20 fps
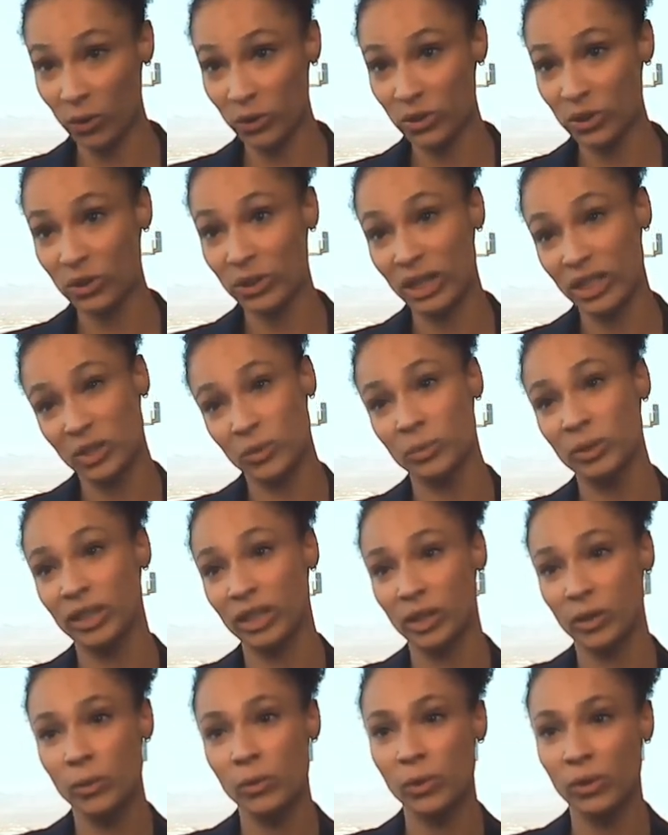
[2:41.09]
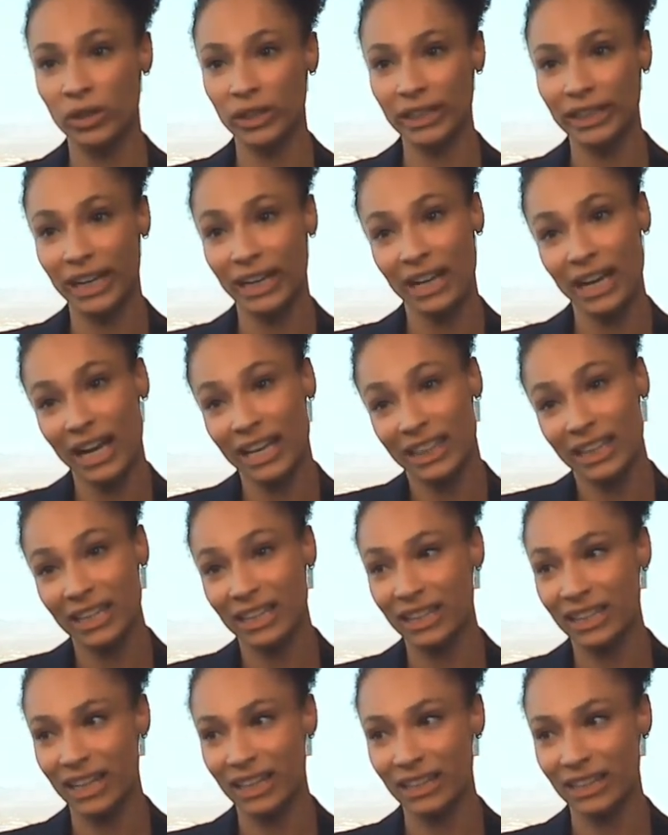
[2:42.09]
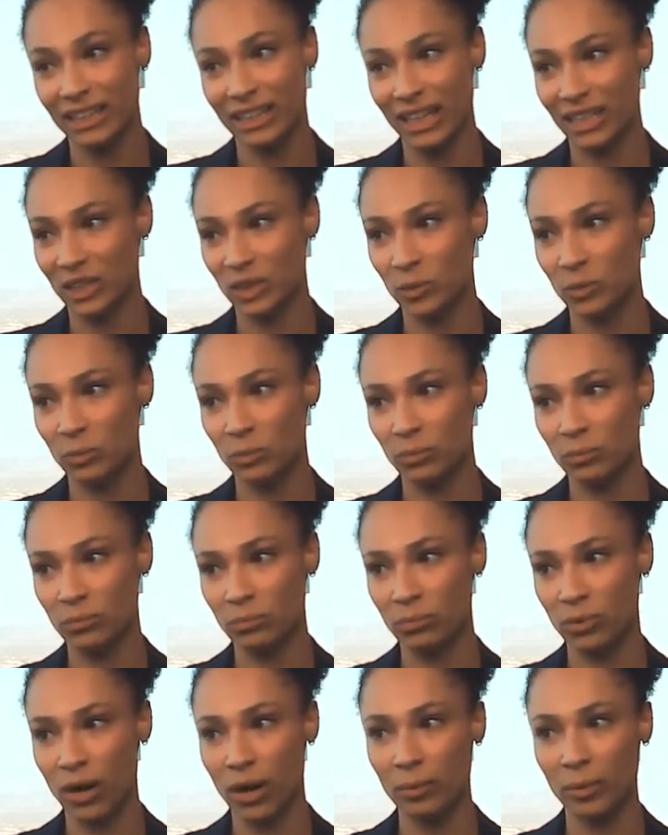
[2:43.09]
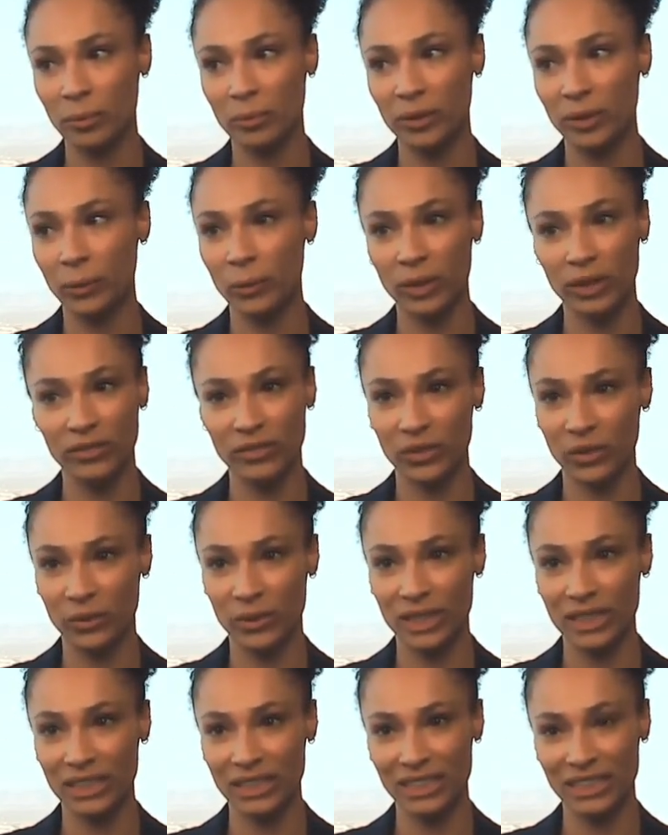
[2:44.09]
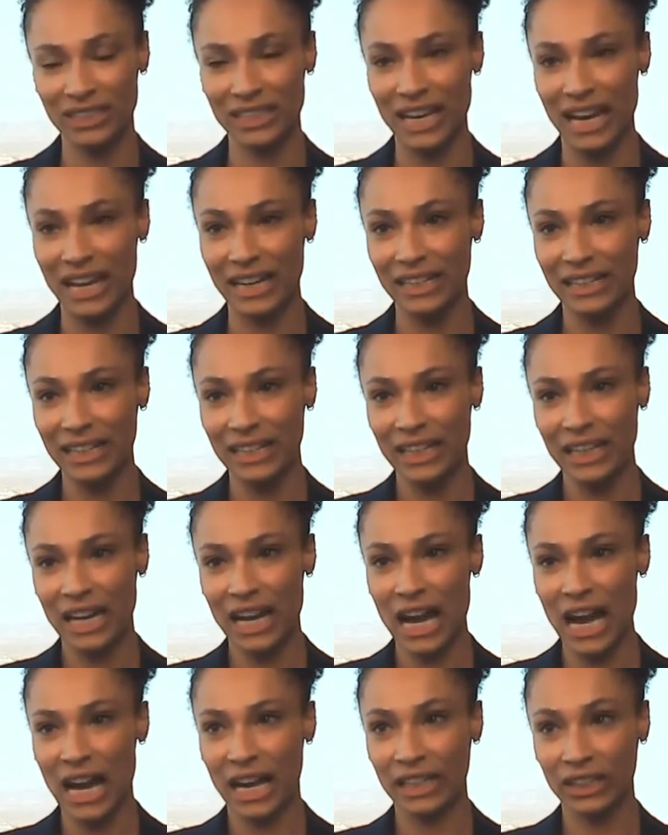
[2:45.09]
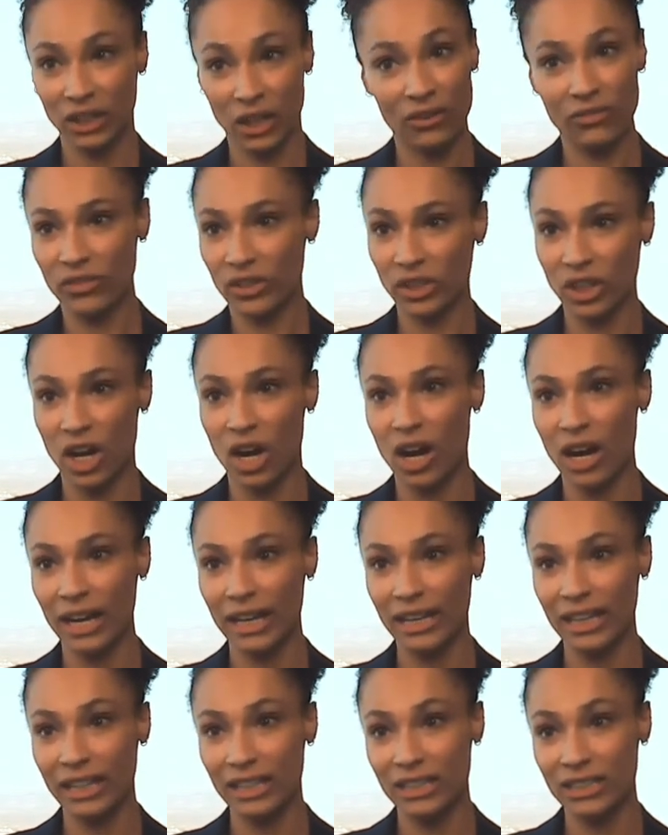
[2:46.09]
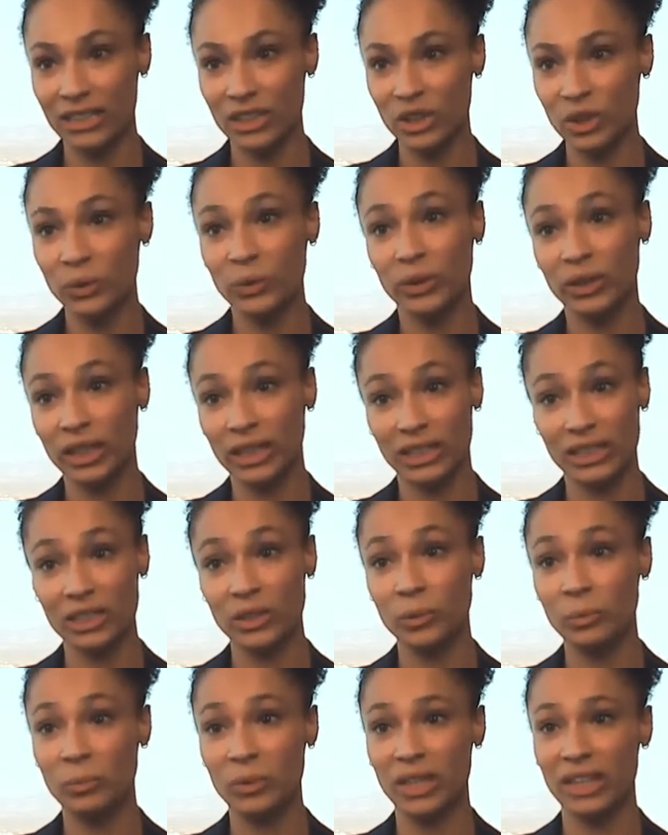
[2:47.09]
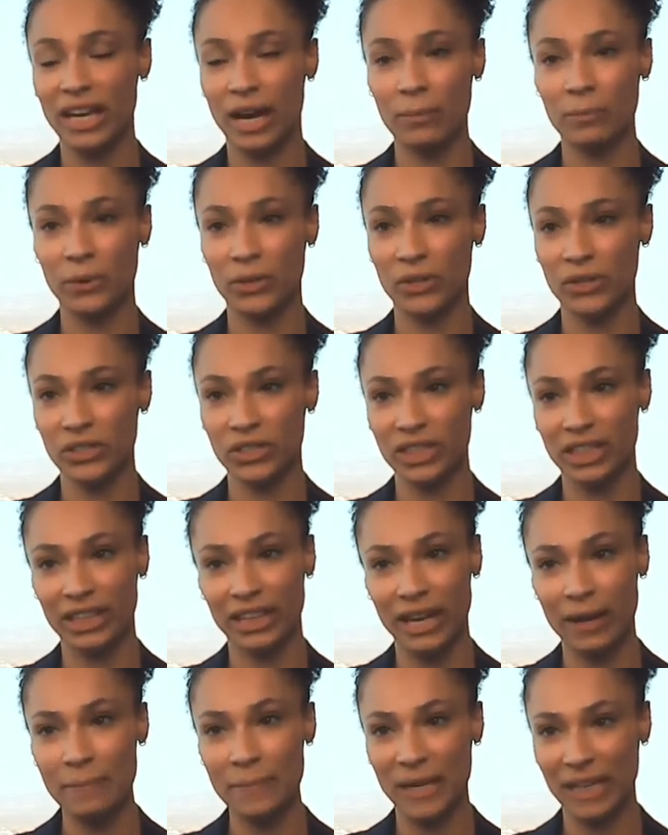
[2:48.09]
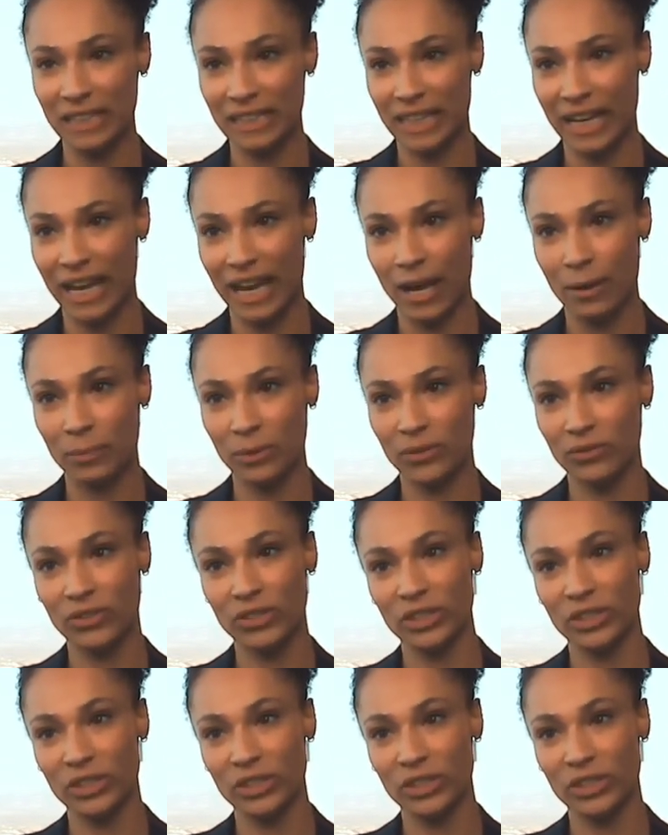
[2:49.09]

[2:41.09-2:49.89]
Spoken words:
So that's really cool, and I think that's probably one of the reasons that I love the law, is you get to be that person that makes that happen for